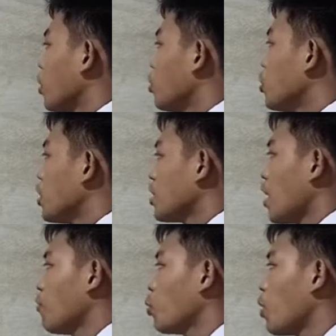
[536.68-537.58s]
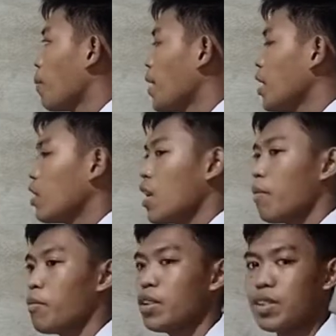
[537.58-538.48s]
you just have to remain the
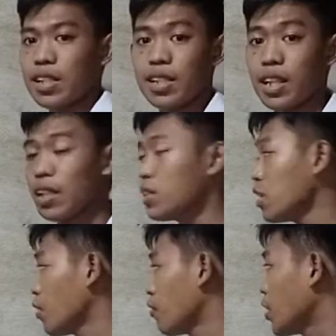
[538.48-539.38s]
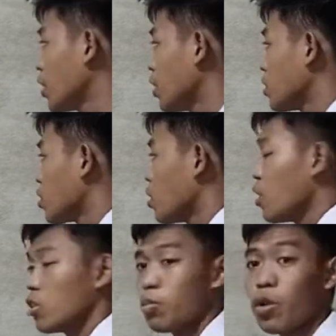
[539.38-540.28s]
numbers as it is if it is
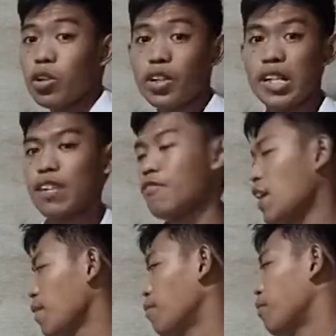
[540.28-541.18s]
smaller than 5.